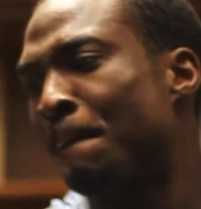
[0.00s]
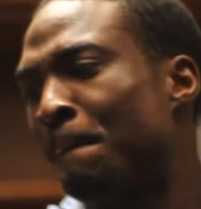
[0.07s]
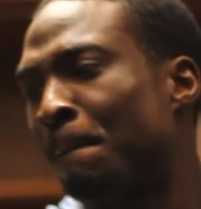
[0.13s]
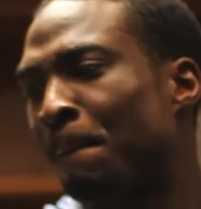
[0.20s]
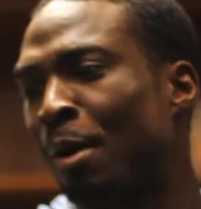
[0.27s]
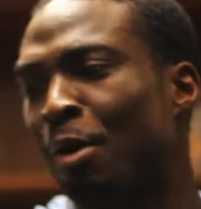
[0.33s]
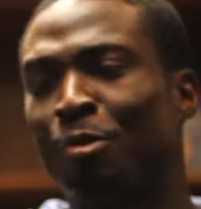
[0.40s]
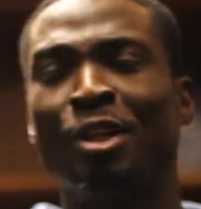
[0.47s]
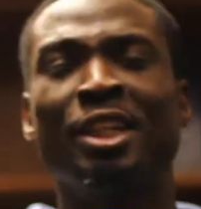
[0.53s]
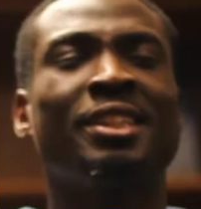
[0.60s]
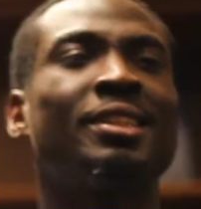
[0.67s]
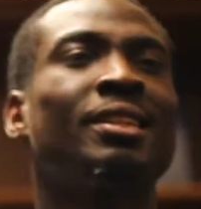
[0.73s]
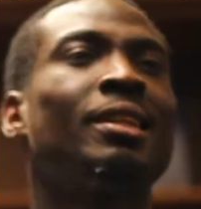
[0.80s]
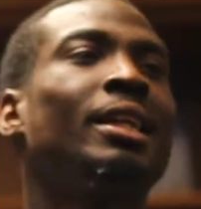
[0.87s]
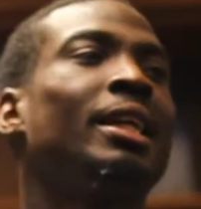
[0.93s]
But
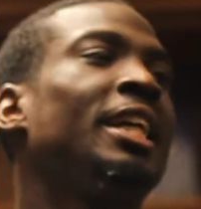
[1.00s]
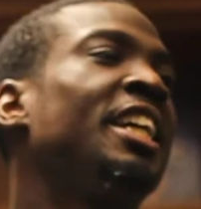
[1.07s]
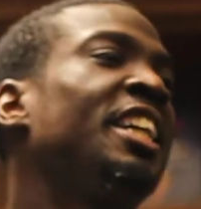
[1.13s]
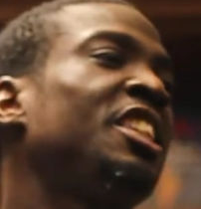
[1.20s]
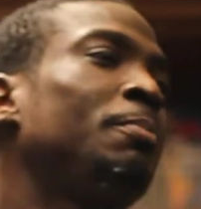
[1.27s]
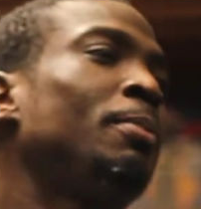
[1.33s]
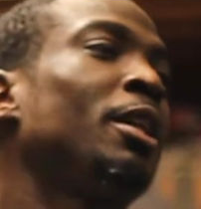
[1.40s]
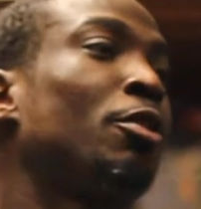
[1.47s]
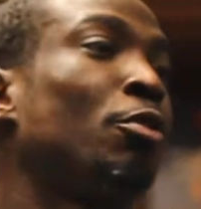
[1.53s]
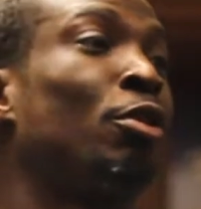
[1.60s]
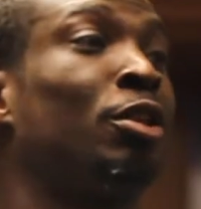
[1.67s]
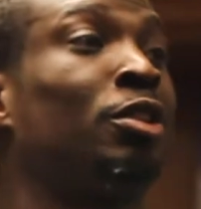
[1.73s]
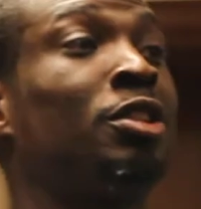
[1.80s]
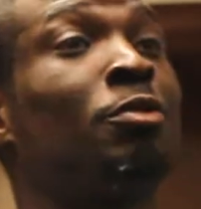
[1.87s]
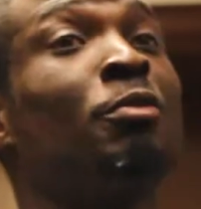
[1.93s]
recently, he's been
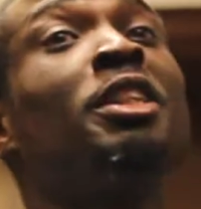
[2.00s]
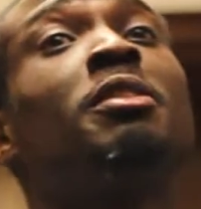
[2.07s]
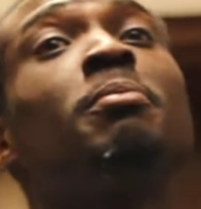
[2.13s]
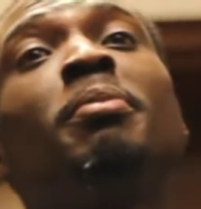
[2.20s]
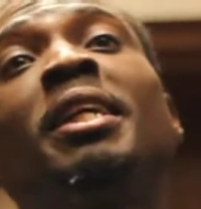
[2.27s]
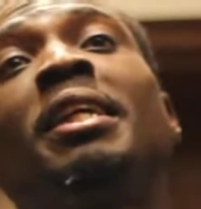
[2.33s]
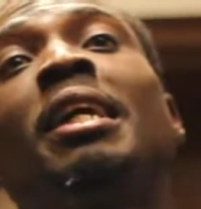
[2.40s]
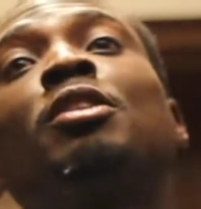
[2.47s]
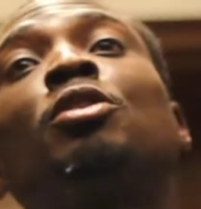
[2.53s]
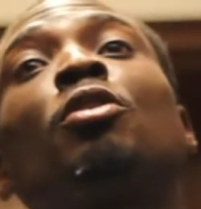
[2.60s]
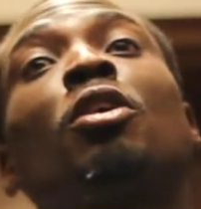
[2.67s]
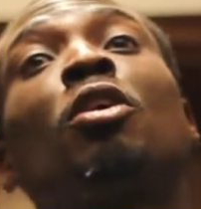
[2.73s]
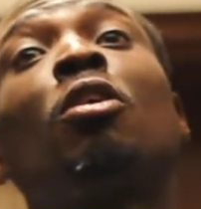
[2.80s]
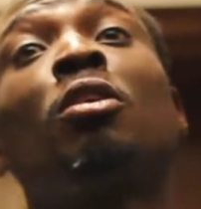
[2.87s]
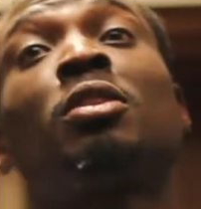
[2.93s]
crossed. The reason being, I took a
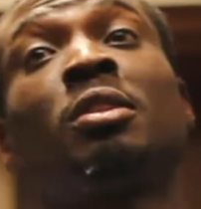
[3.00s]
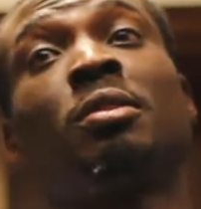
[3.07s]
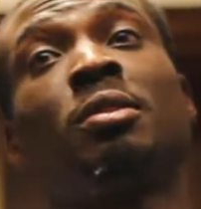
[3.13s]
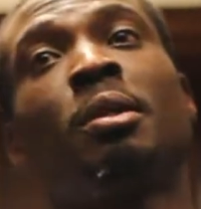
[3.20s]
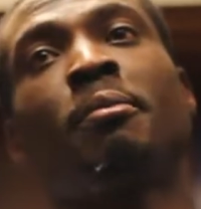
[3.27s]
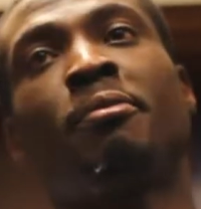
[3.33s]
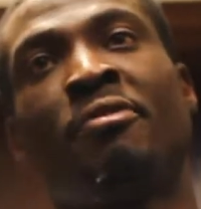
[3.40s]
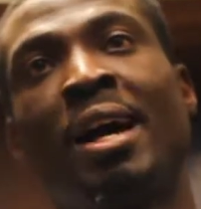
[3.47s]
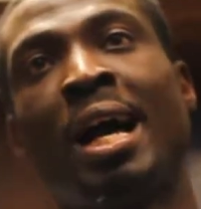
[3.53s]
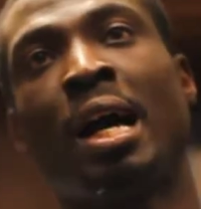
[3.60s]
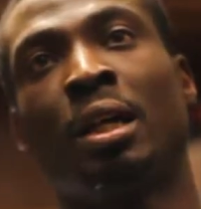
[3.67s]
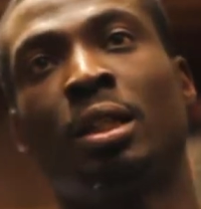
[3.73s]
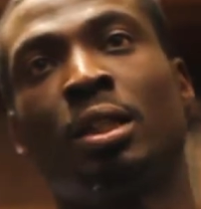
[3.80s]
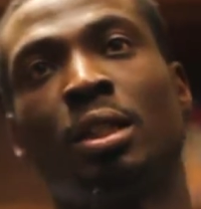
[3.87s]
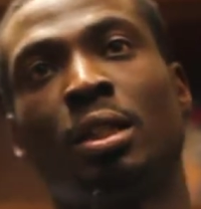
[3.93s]
course in some fad.